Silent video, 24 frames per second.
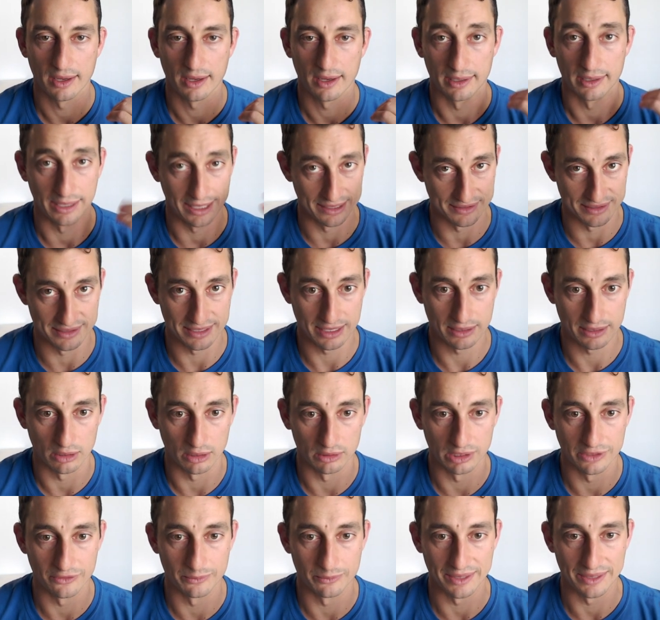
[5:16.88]
As I said, I'll
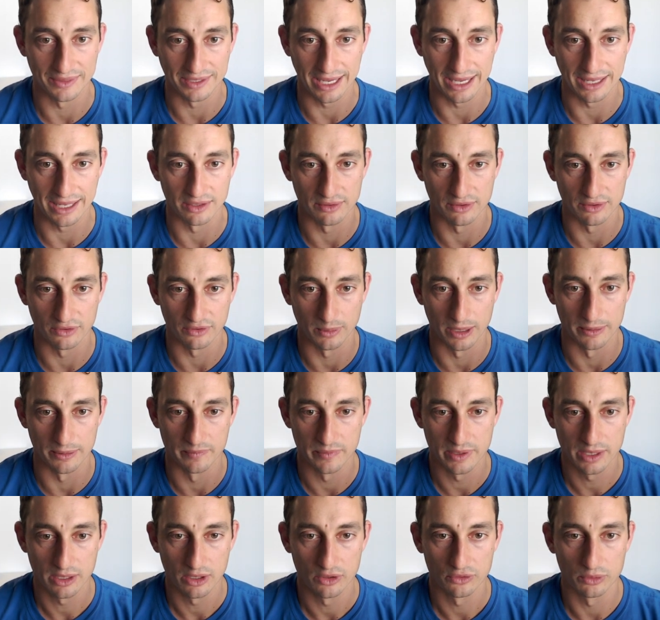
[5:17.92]
leave them at the end of this one.
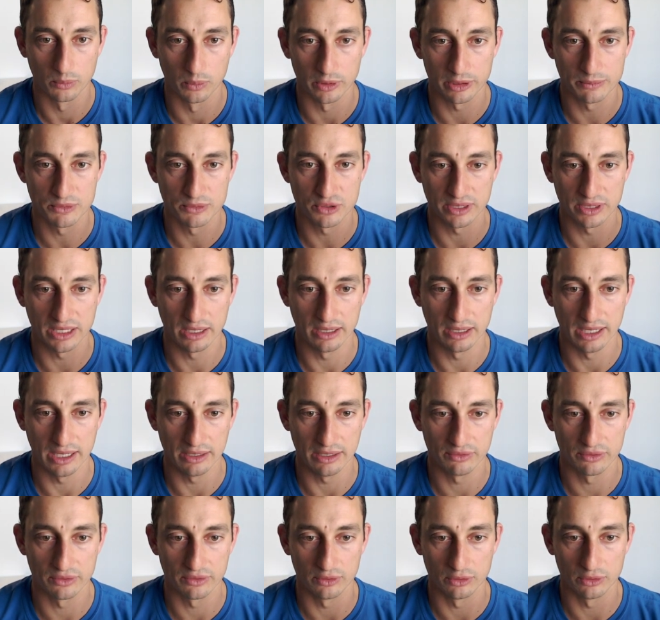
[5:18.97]
So what I'm doing here
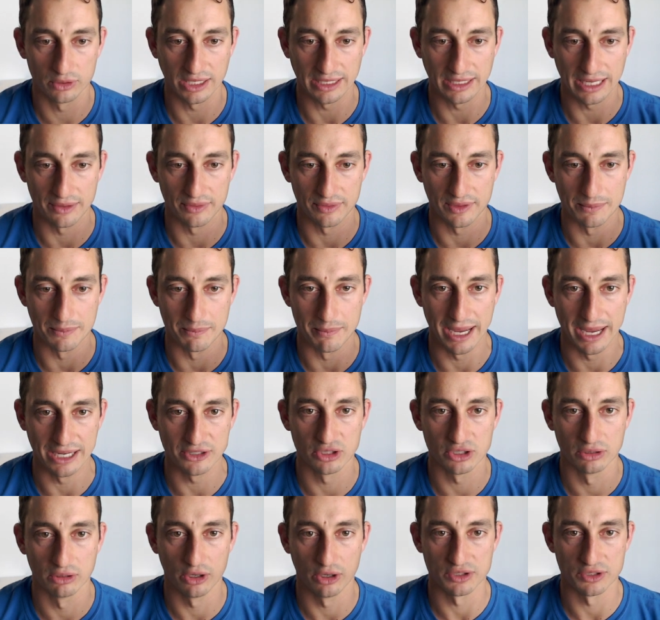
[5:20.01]
is looking at the major
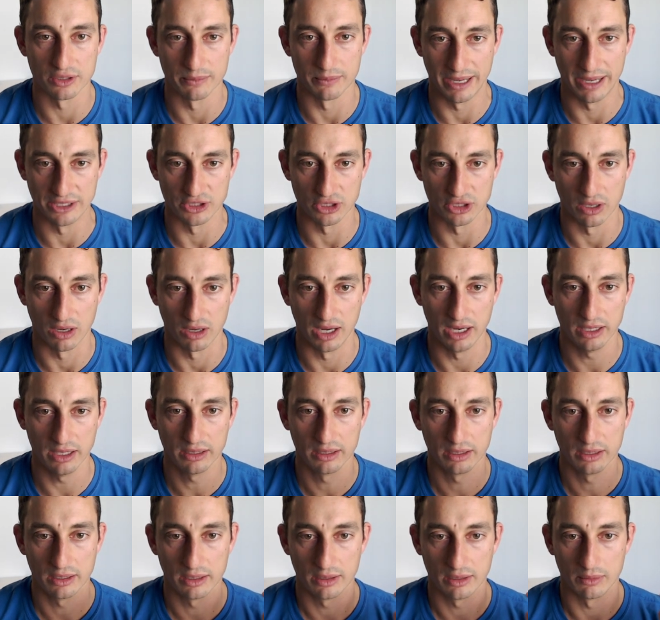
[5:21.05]
low to the major high.
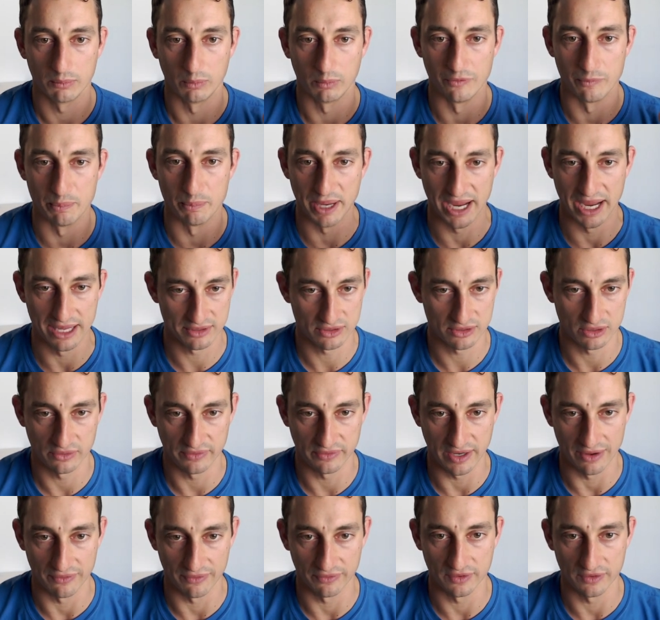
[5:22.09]
We've bounced off
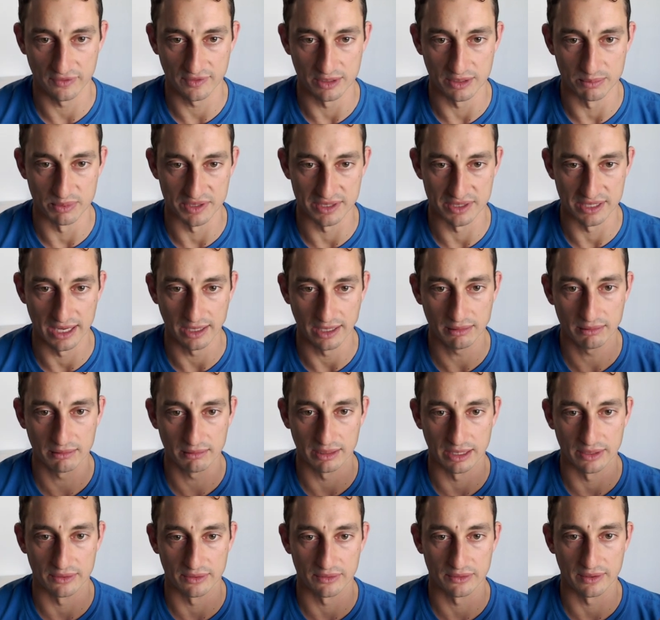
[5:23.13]
our fifty percent,
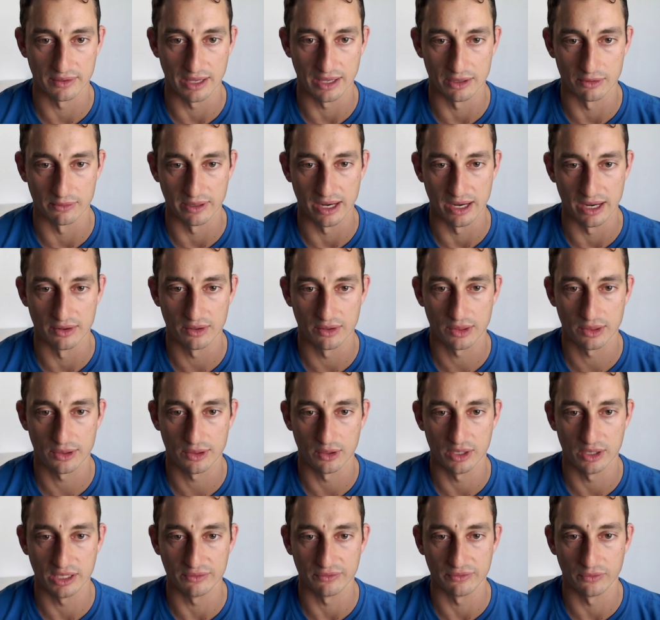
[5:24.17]
that's at around
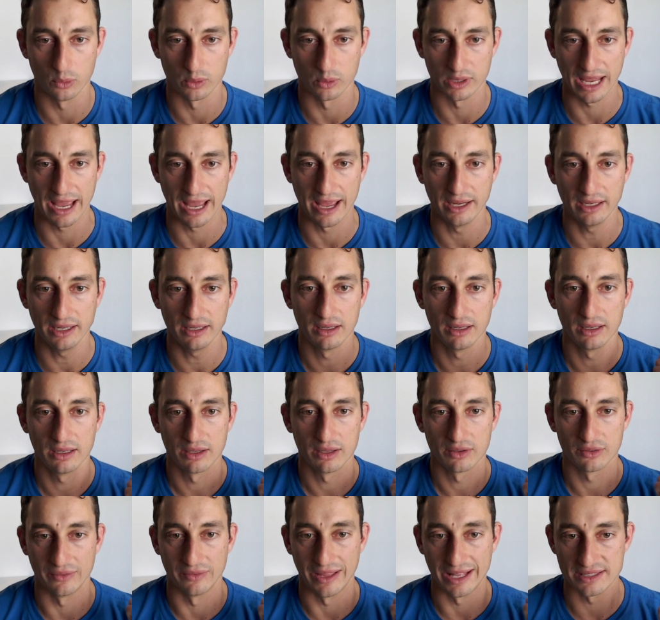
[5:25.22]
thirty-four K.
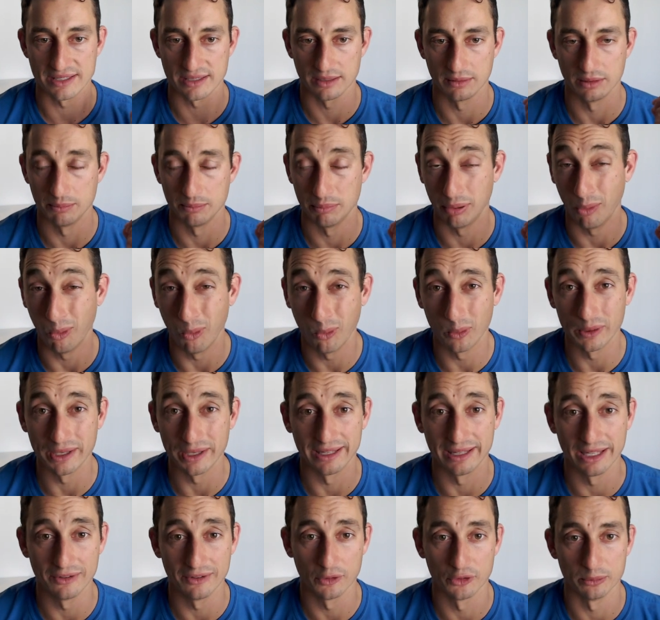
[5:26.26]
So that's an important
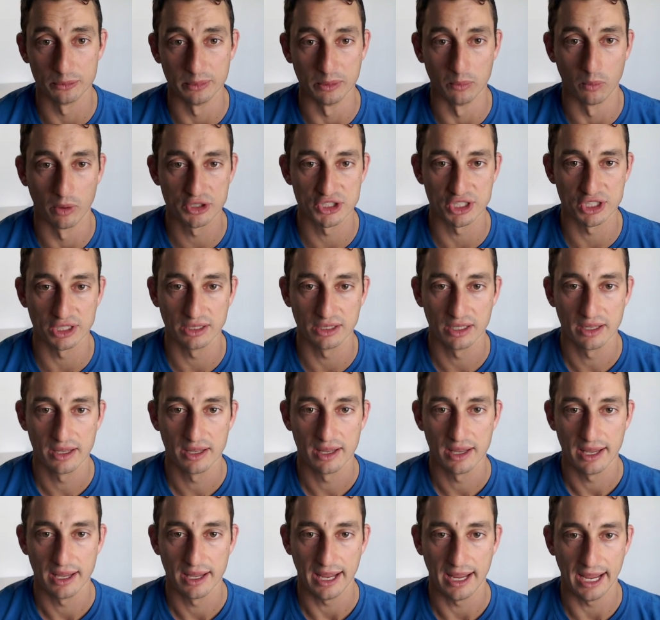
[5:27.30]
level to be watching.
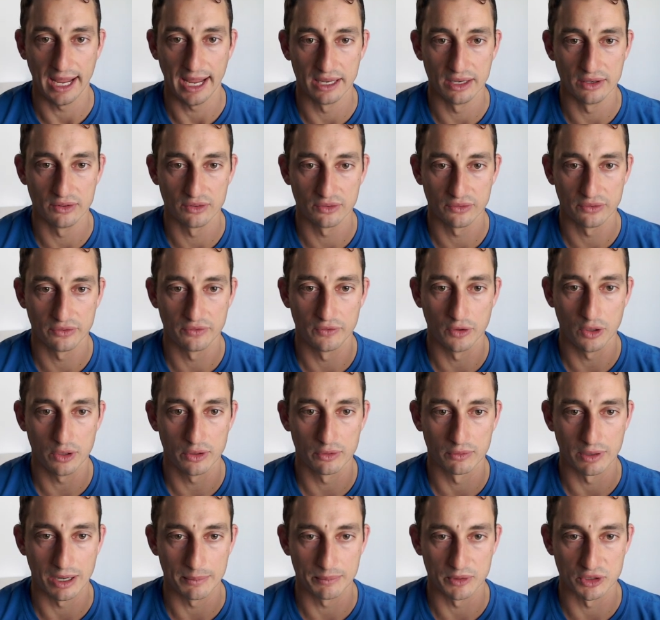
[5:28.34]
And
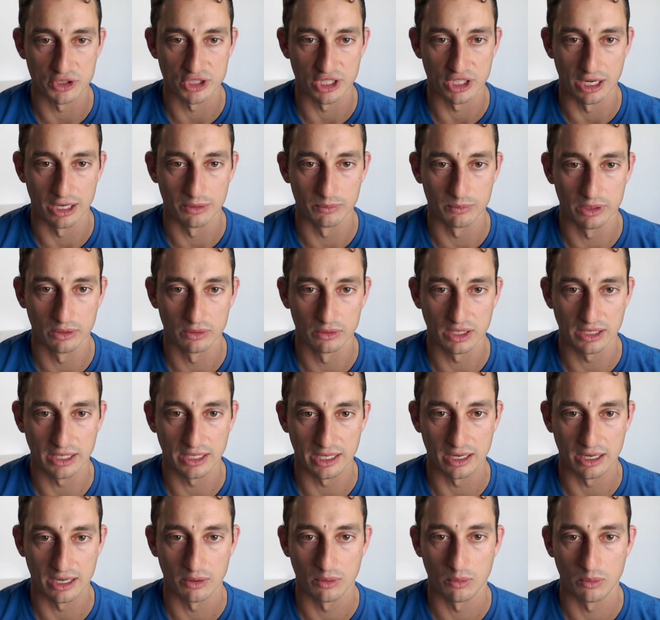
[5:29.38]
further up the chart, we're looking at
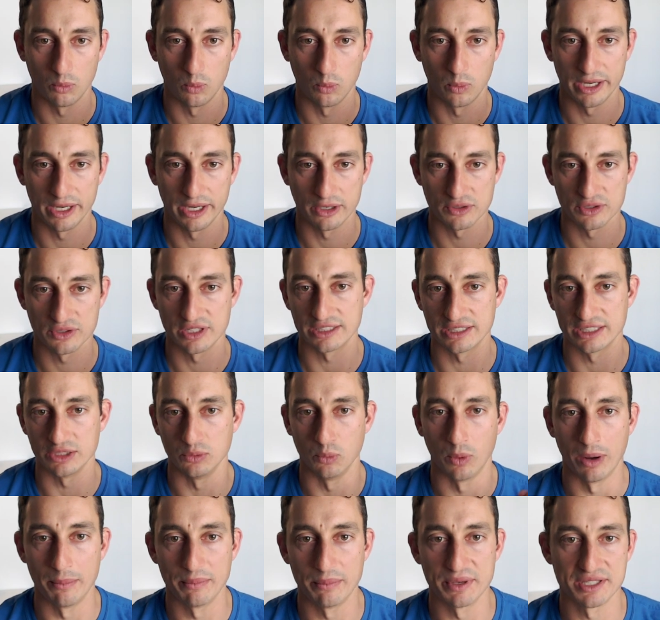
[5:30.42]
our one hundred
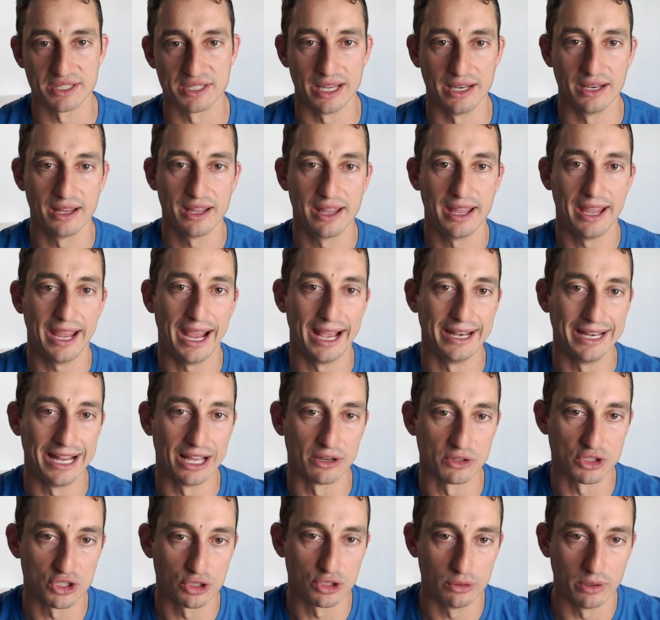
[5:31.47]
sixty-one percent and our
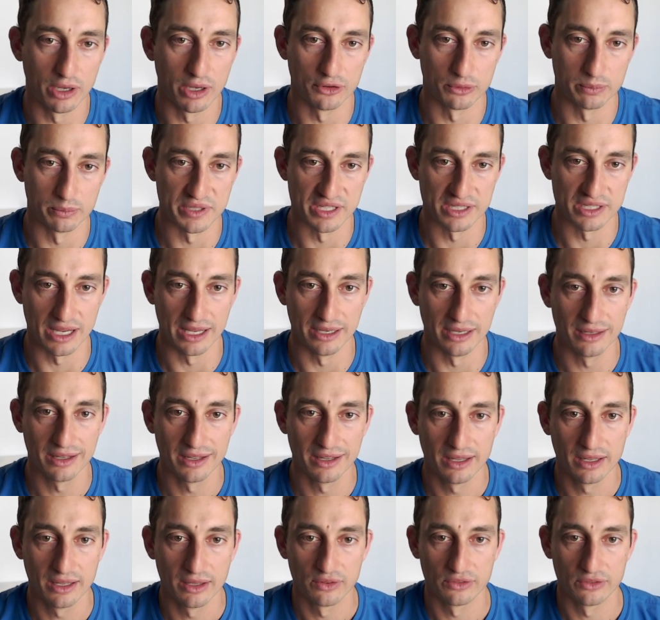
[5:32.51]
two hundred percent.
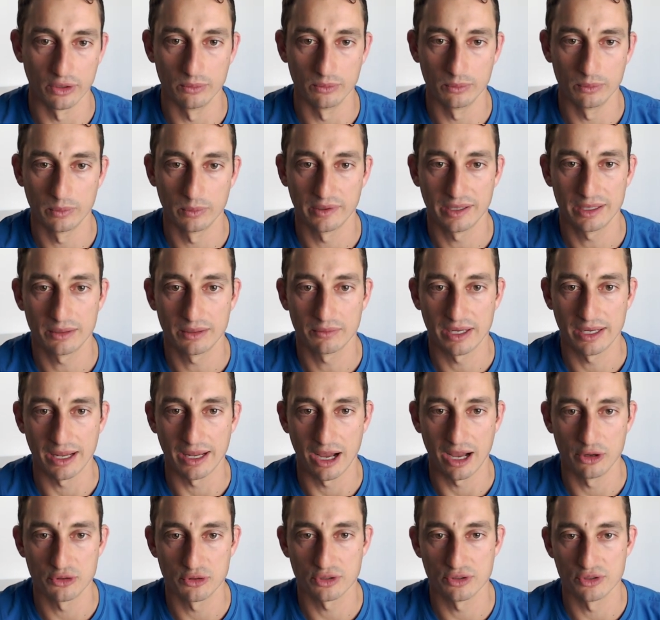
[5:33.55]
So we're at around one
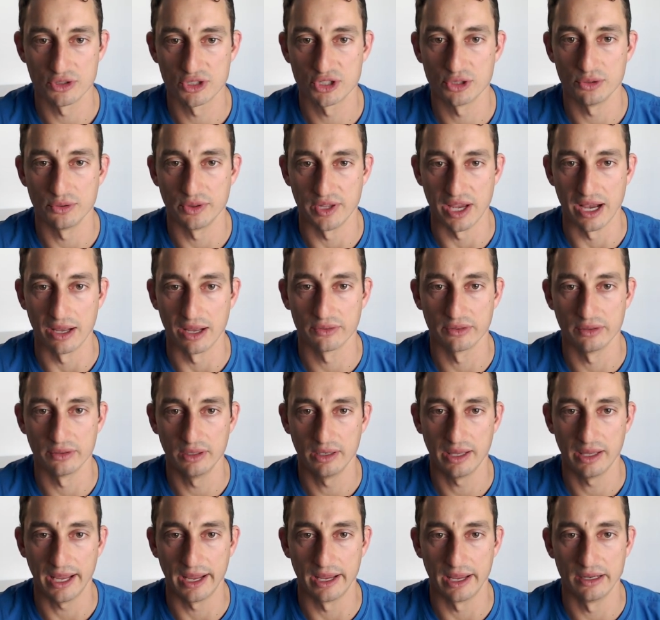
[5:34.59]
hundred two
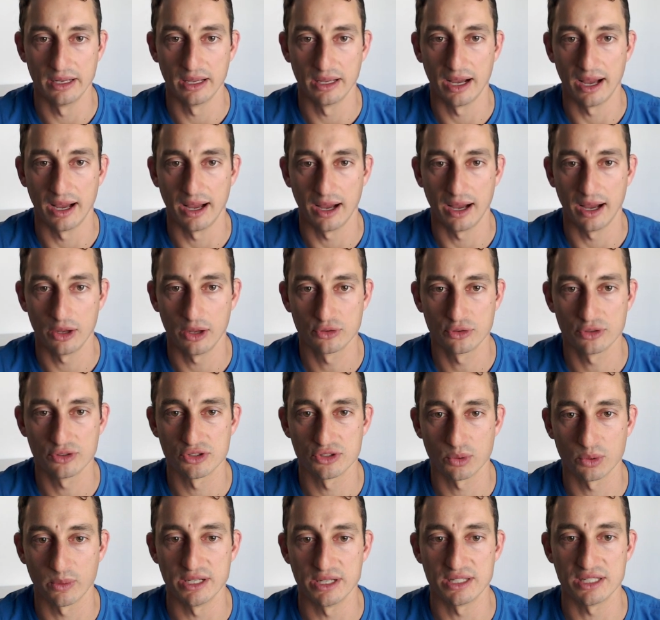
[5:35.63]
thousand dollars and one hundred
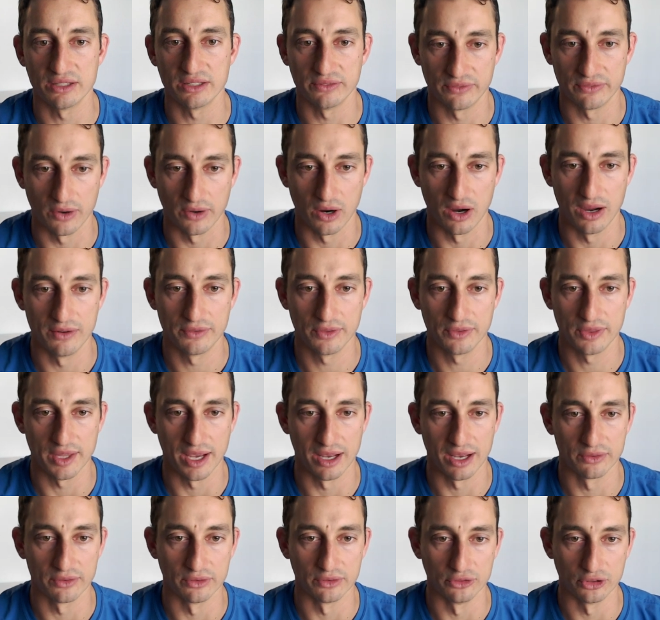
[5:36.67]
twenty-five
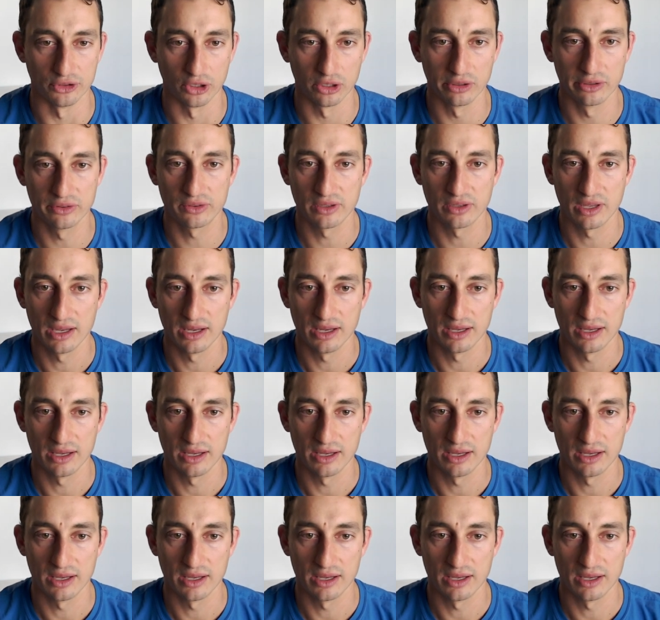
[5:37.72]
thousand dollars.